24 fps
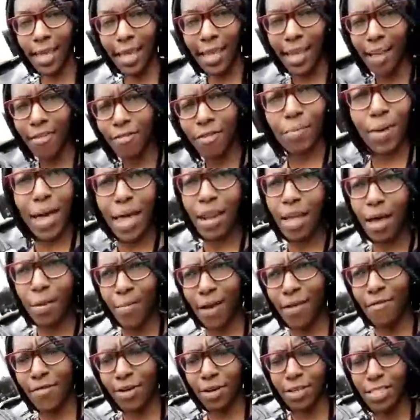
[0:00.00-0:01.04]
Like everybody on
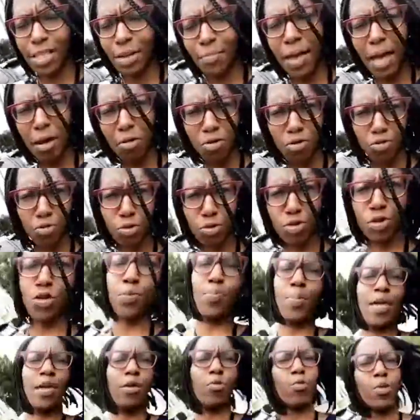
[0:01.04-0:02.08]
my first day back was, Ruth, you're
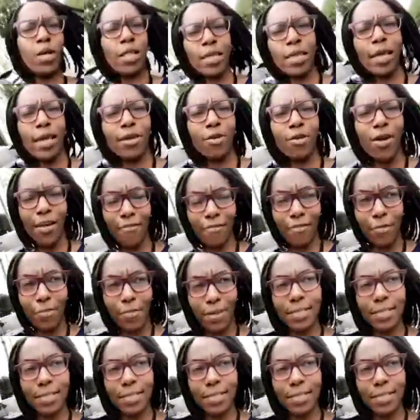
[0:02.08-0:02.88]
being really ungrateful.